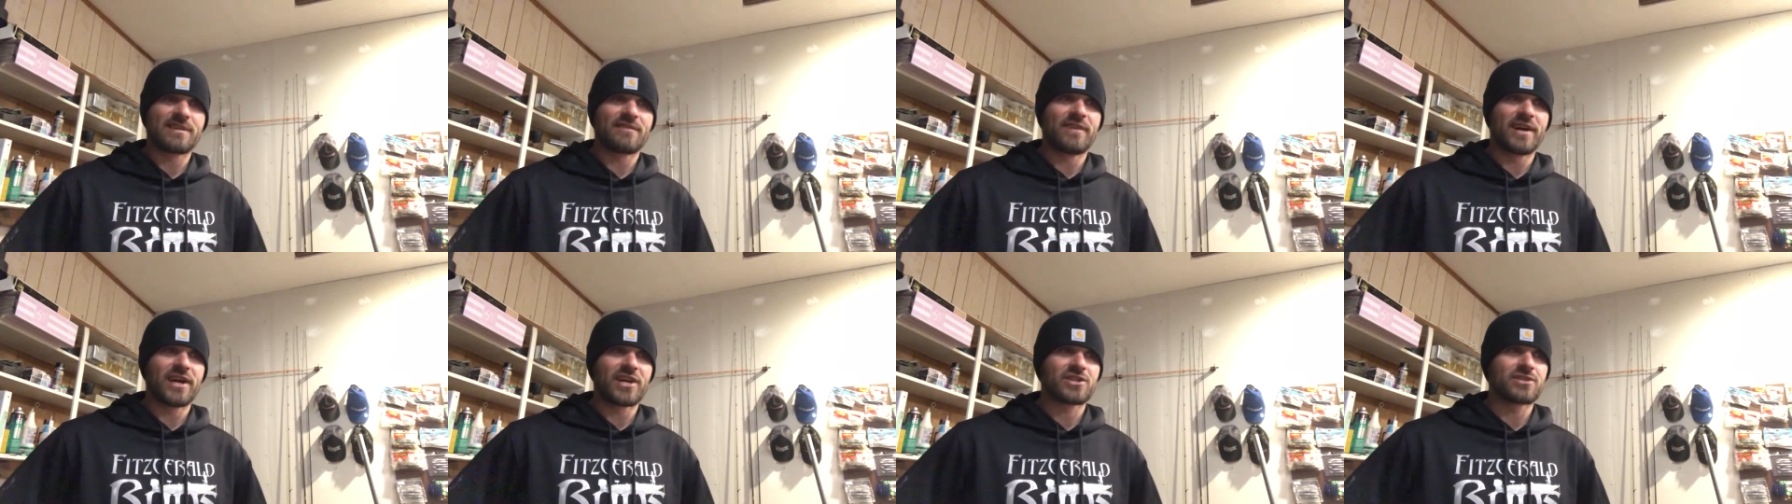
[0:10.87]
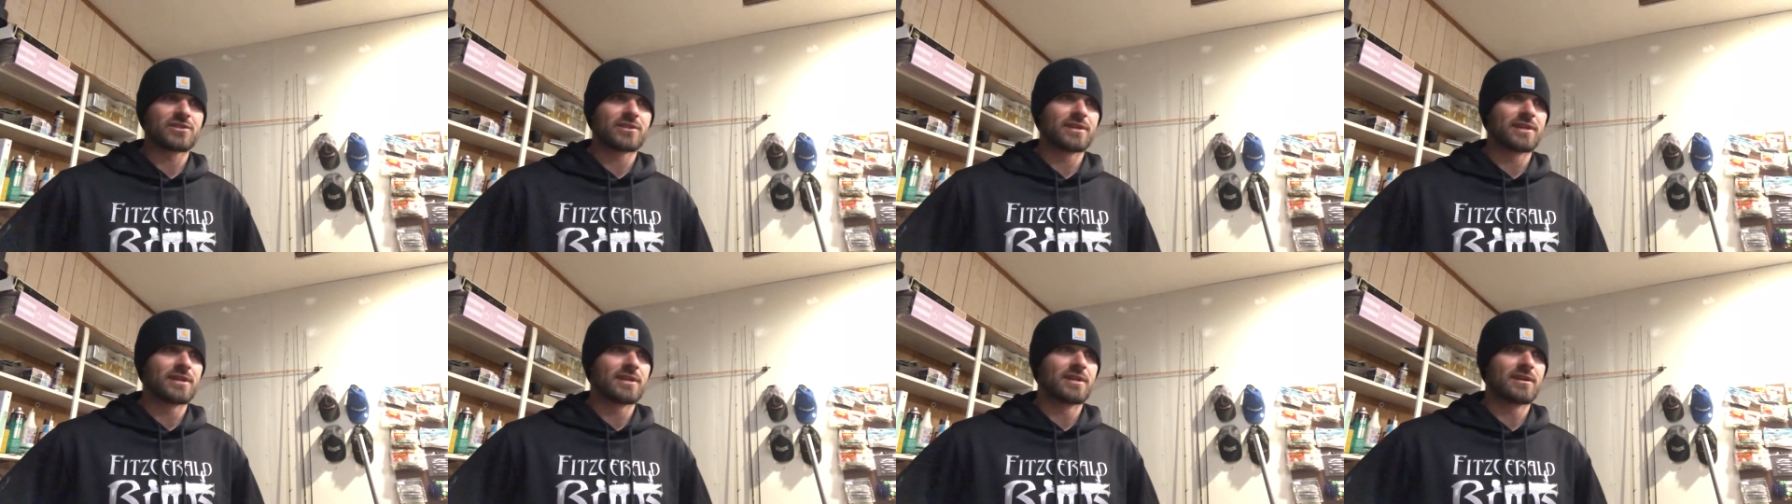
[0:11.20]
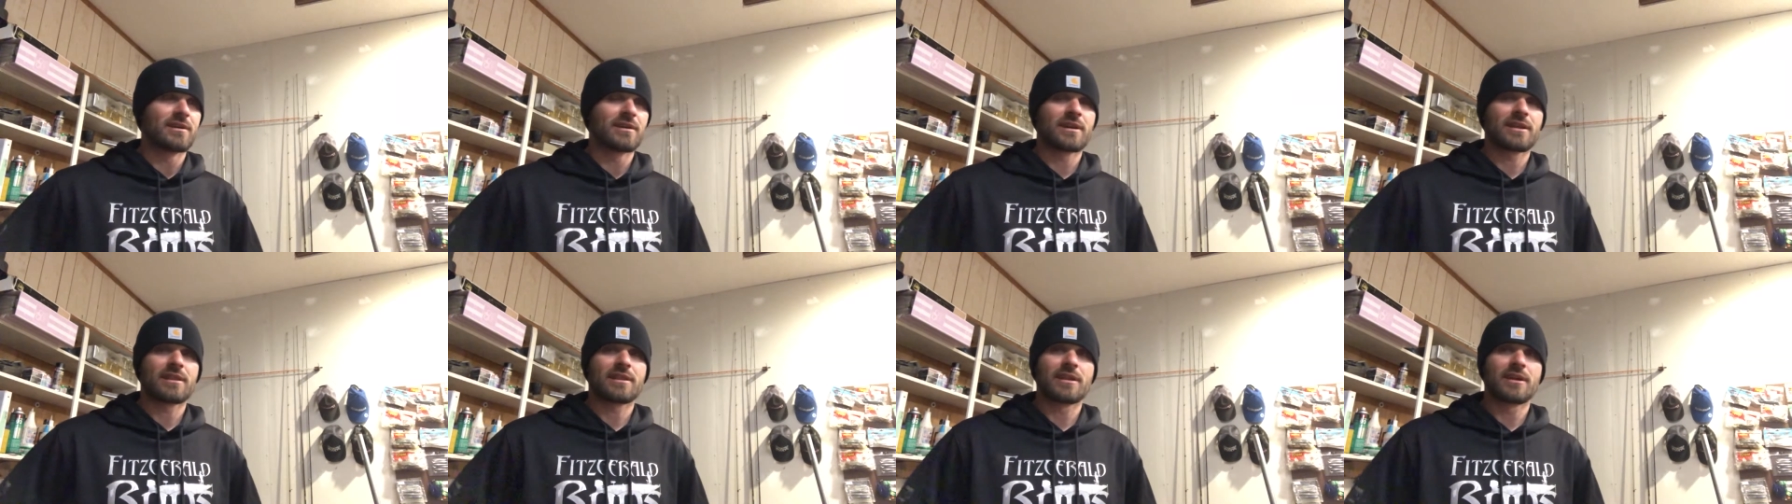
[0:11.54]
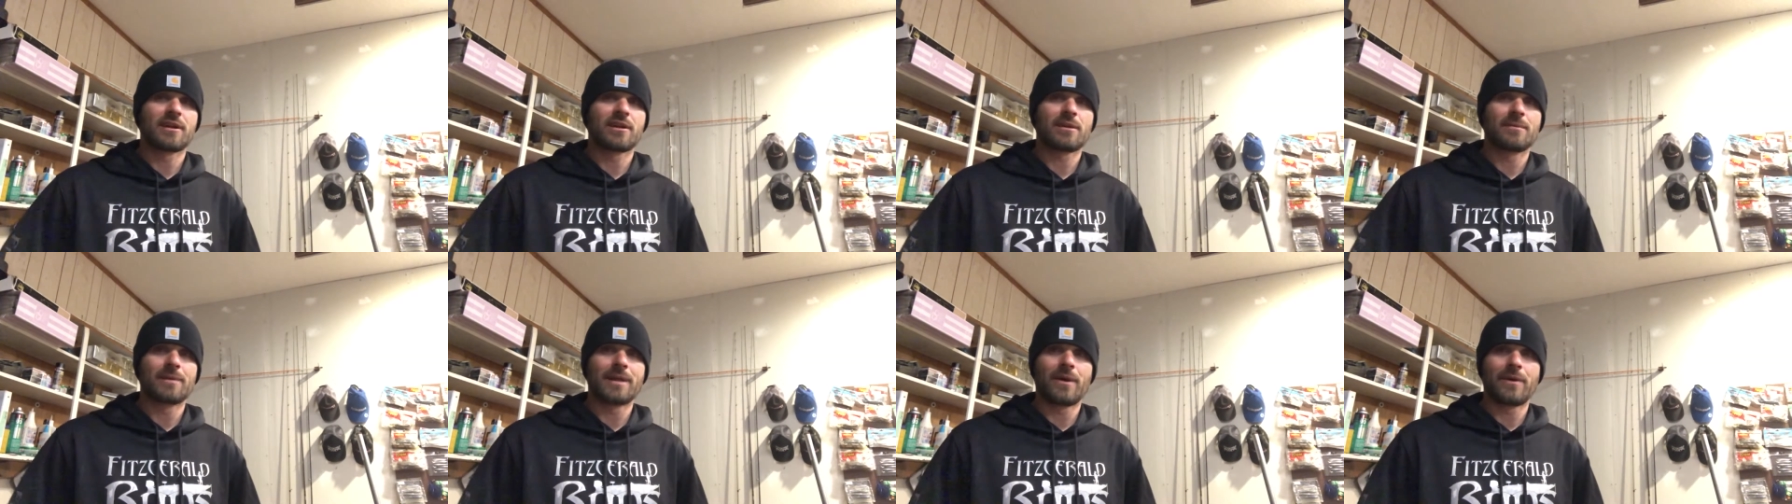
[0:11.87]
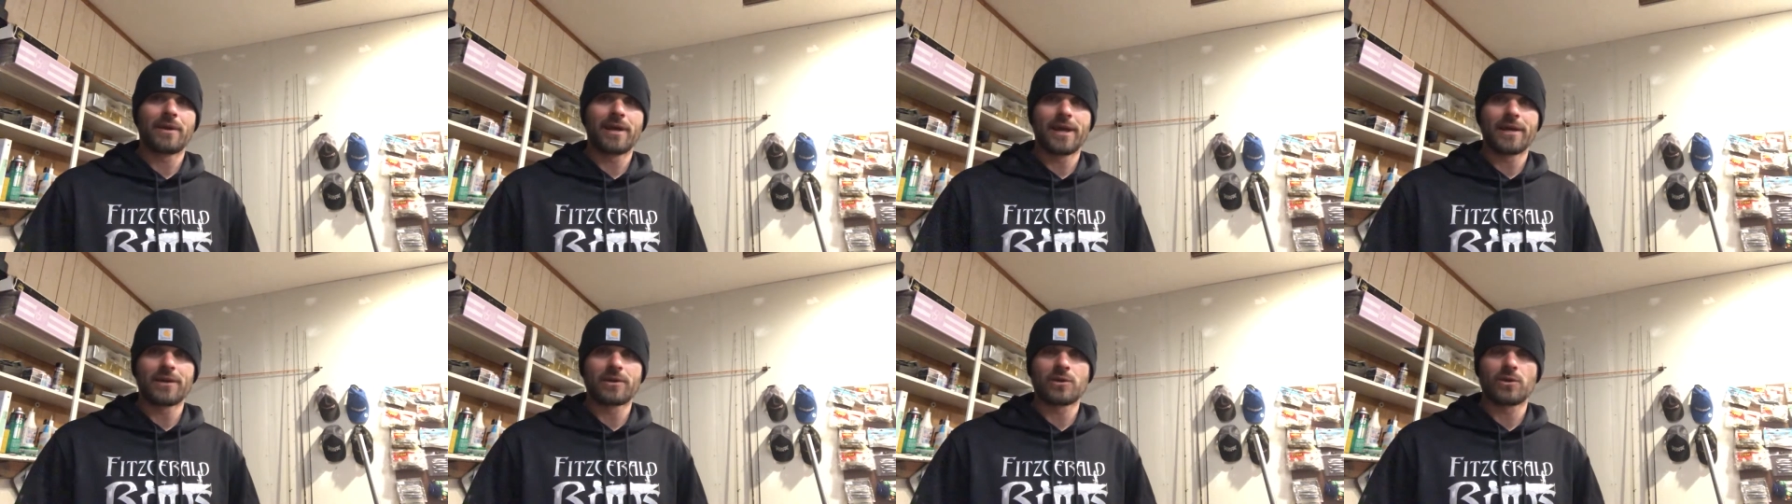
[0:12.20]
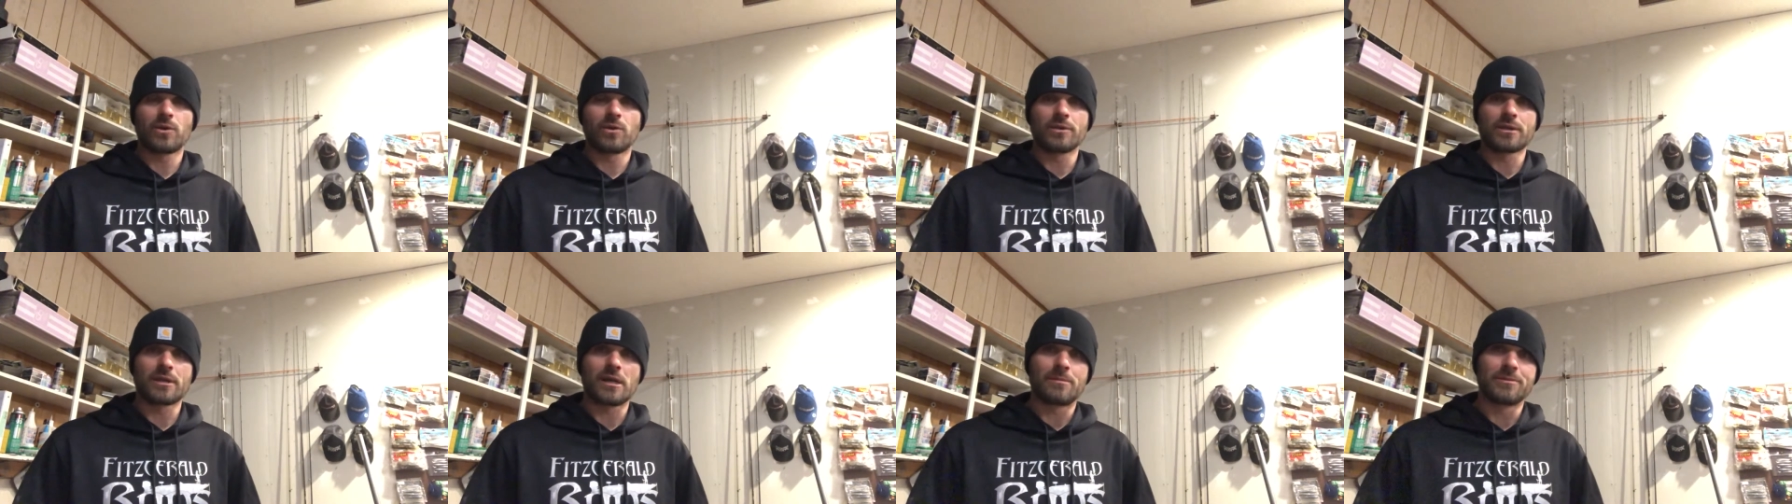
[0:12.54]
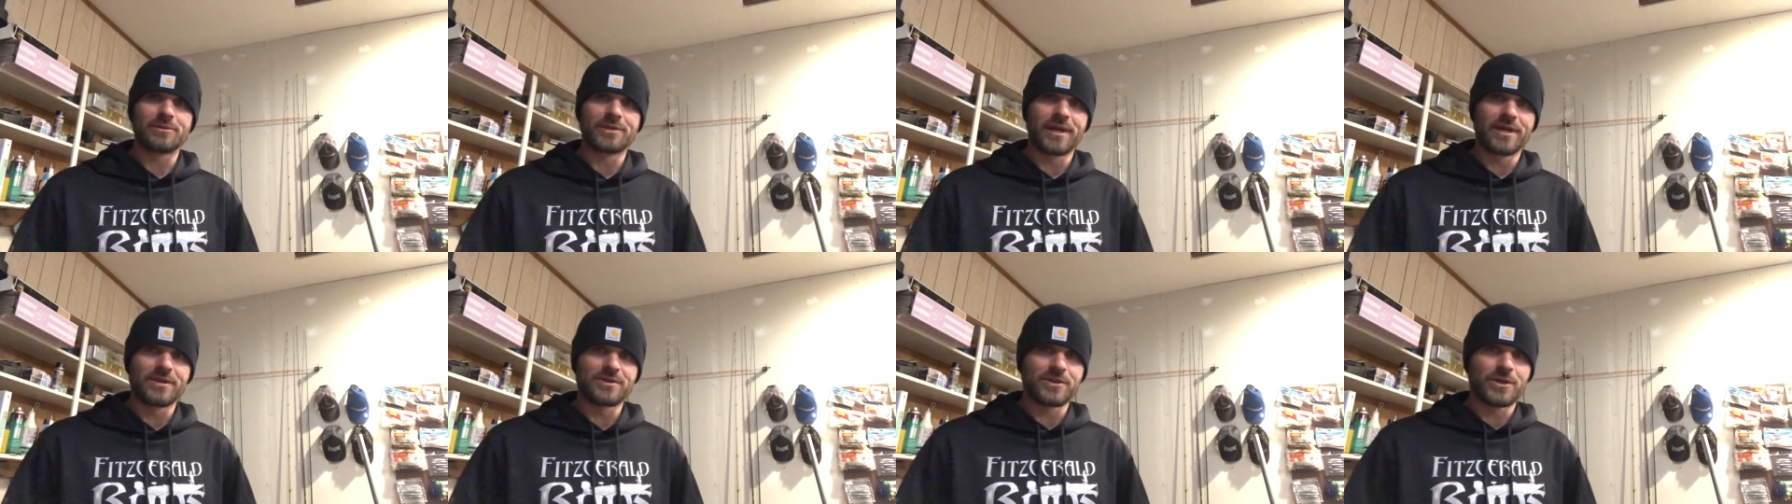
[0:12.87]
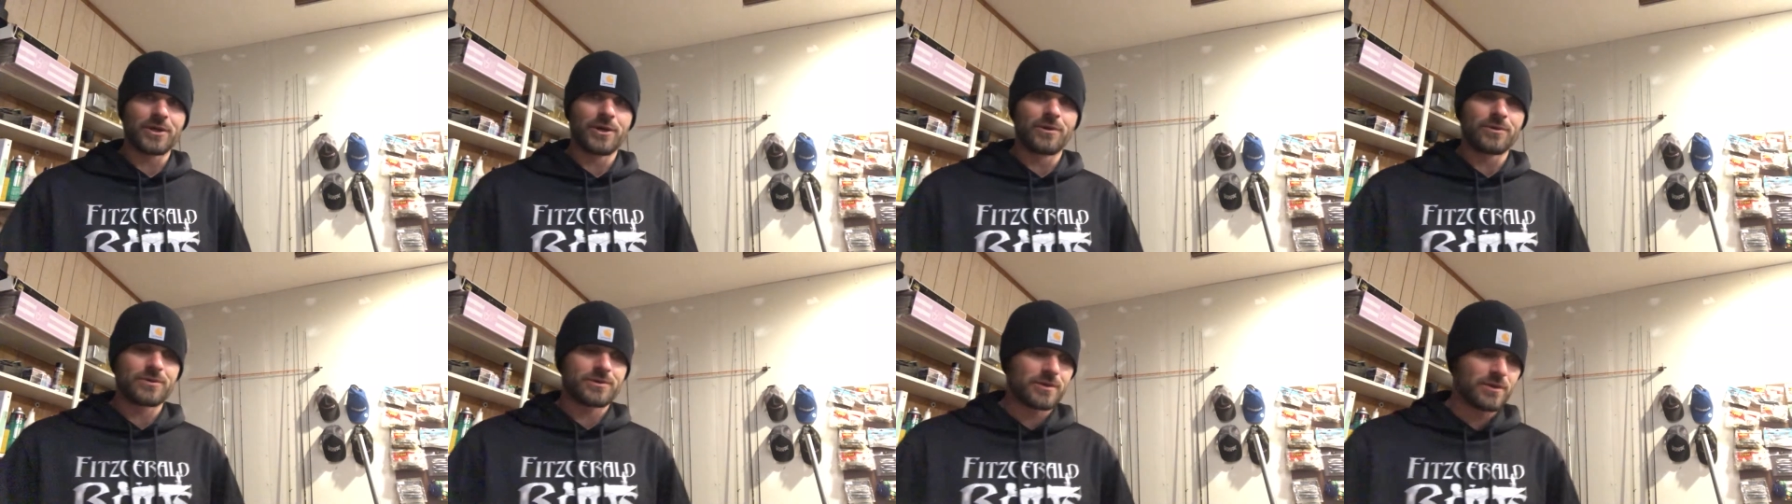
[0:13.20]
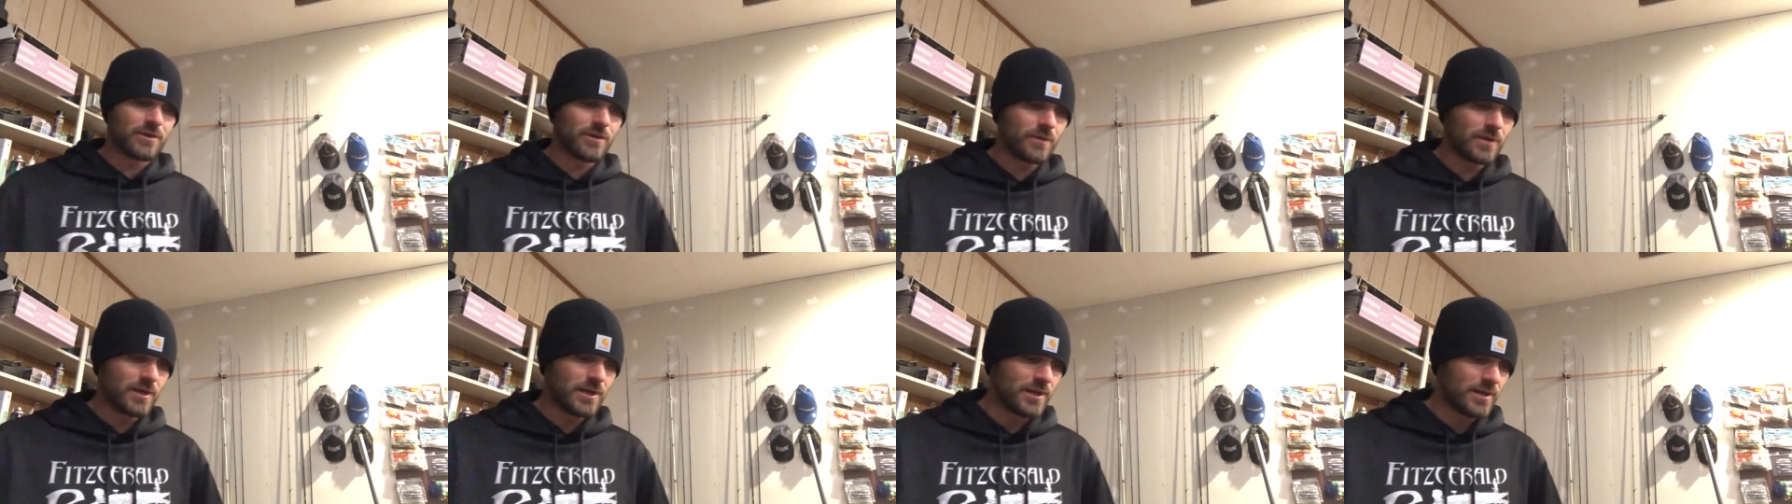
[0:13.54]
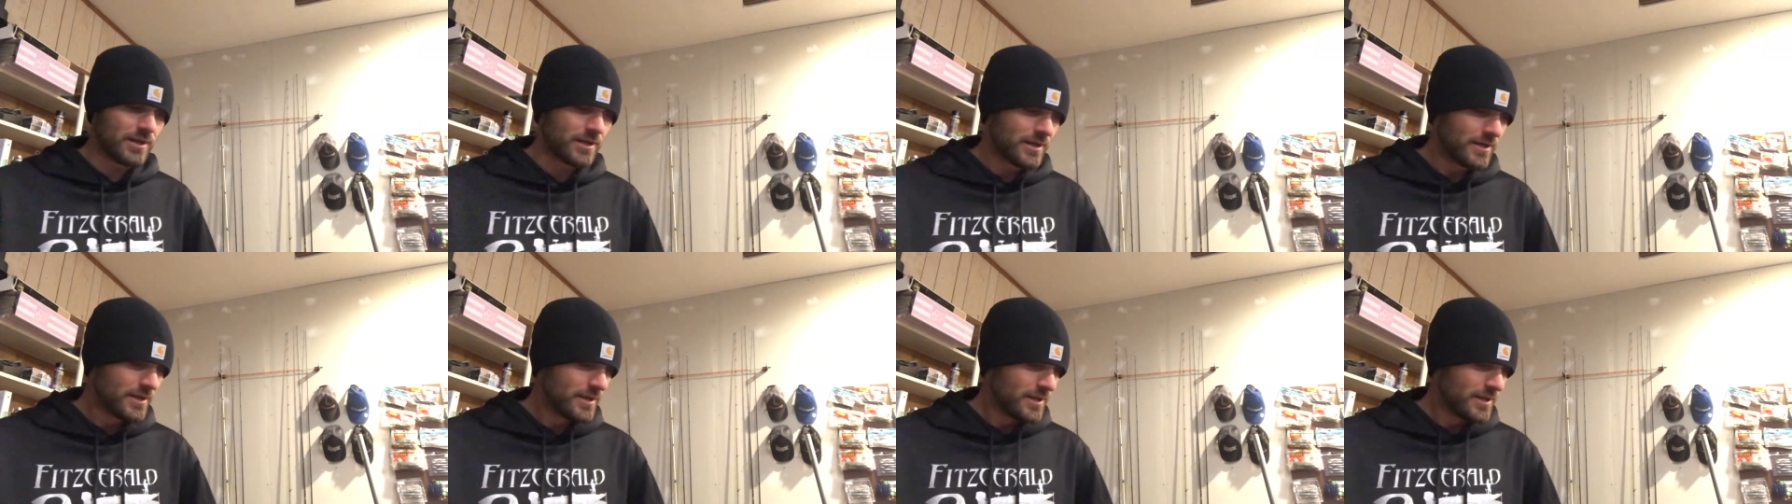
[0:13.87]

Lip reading: I've actually think I come down with a head cold a couple days ago, so